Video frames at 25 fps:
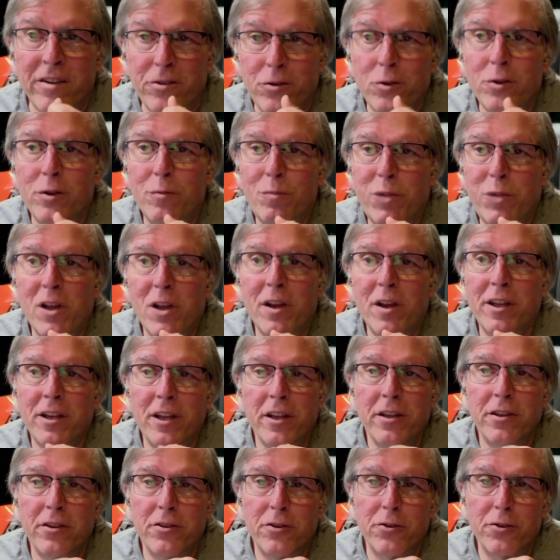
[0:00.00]
you could plug
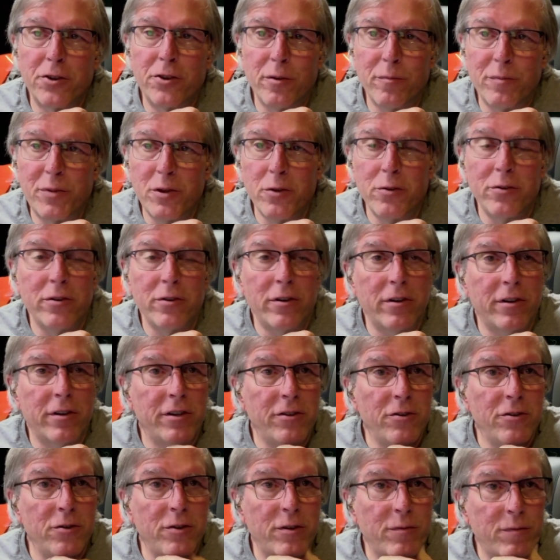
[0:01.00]
it into your computer
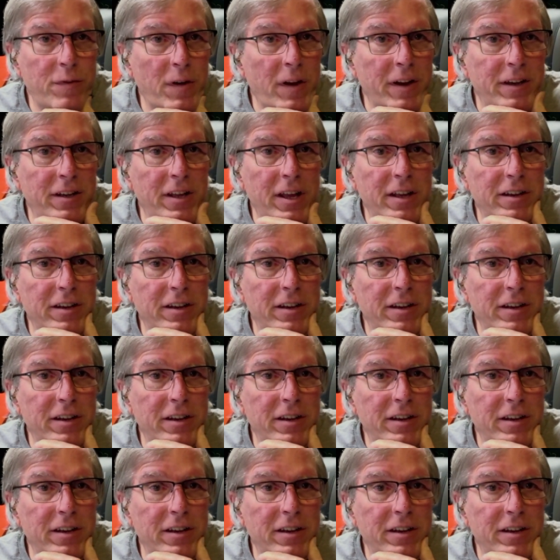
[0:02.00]
and you could find